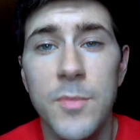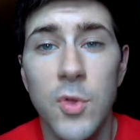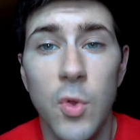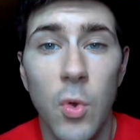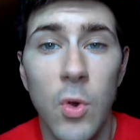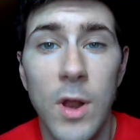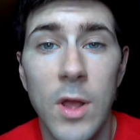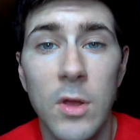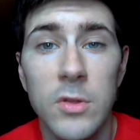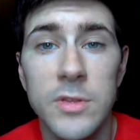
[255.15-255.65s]

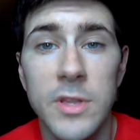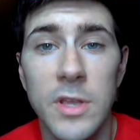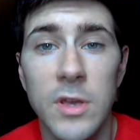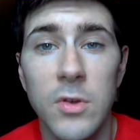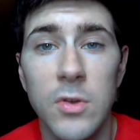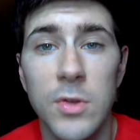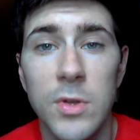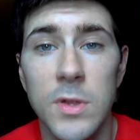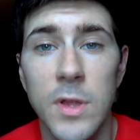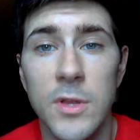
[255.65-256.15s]
your
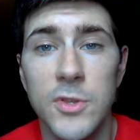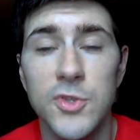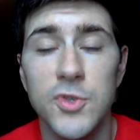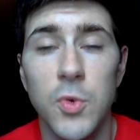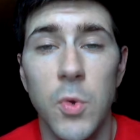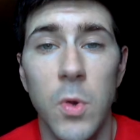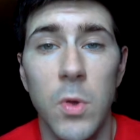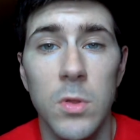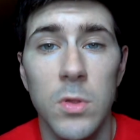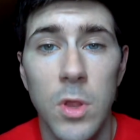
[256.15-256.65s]
LDL
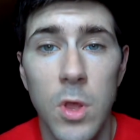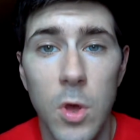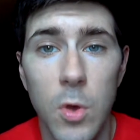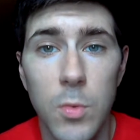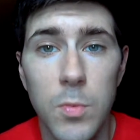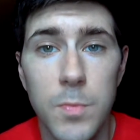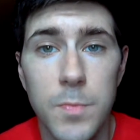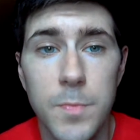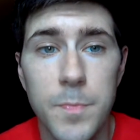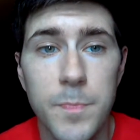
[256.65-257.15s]
cholesterol
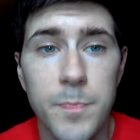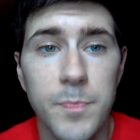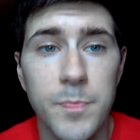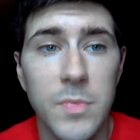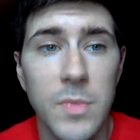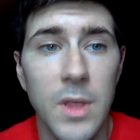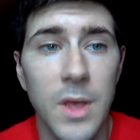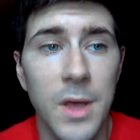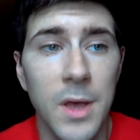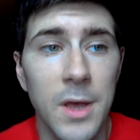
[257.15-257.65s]
low,
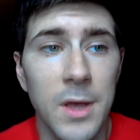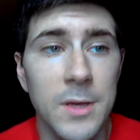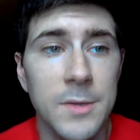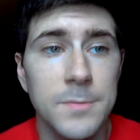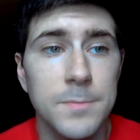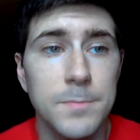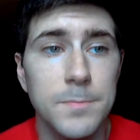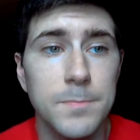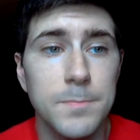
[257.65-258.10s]
uh,